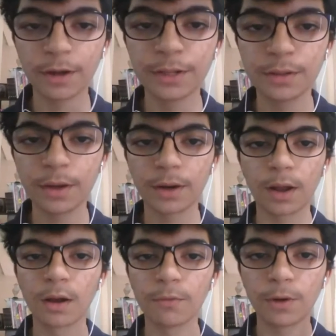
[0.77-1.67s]
Adithya
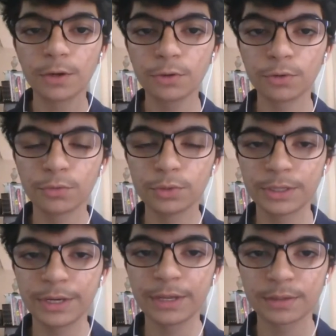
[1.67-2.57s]
Raghavan, who is
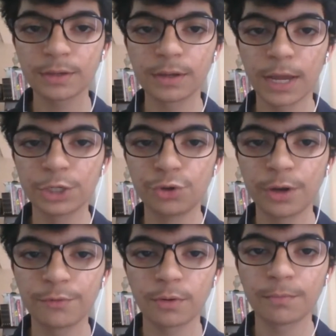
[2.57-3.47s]
a recent
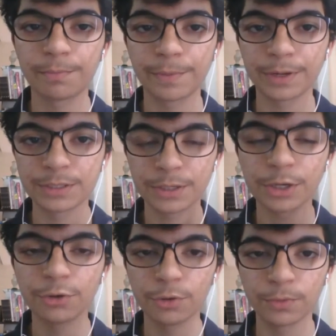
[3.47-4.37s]
graduate from Princeton
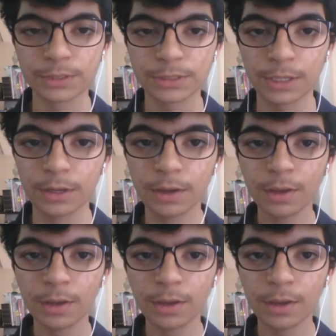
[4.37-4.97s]
University.